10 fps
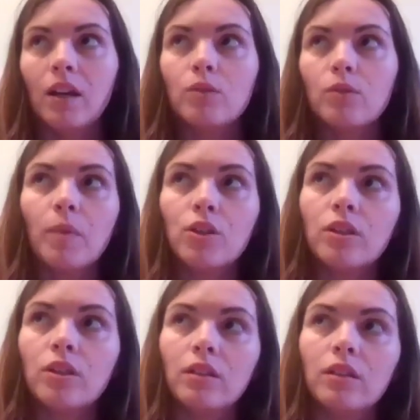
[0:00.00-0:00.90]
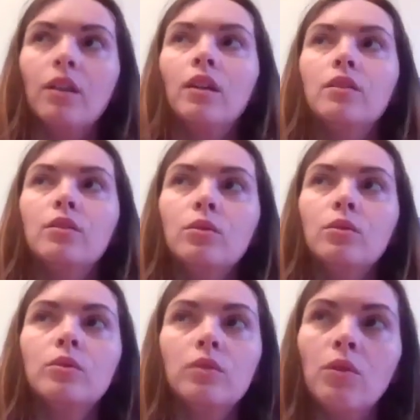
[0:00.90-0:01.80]
So you mentioned that
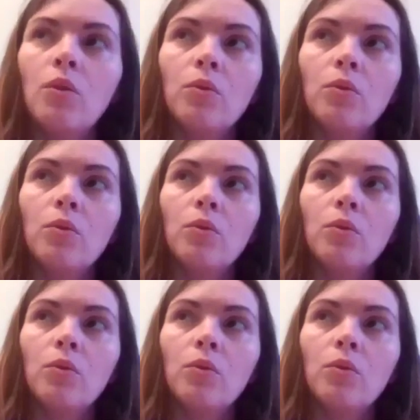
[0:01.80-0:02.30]
you would know